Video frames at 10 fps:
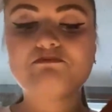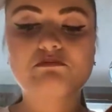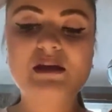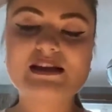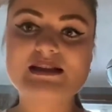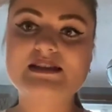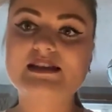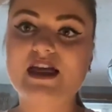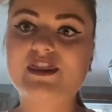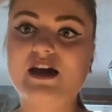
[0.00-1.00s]
mix it
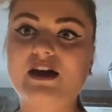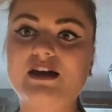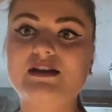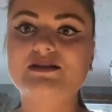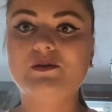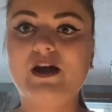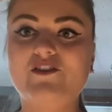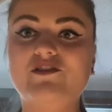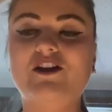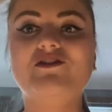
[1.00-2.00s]
together until light
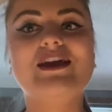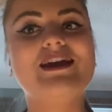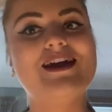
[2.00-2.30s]
and fluffy,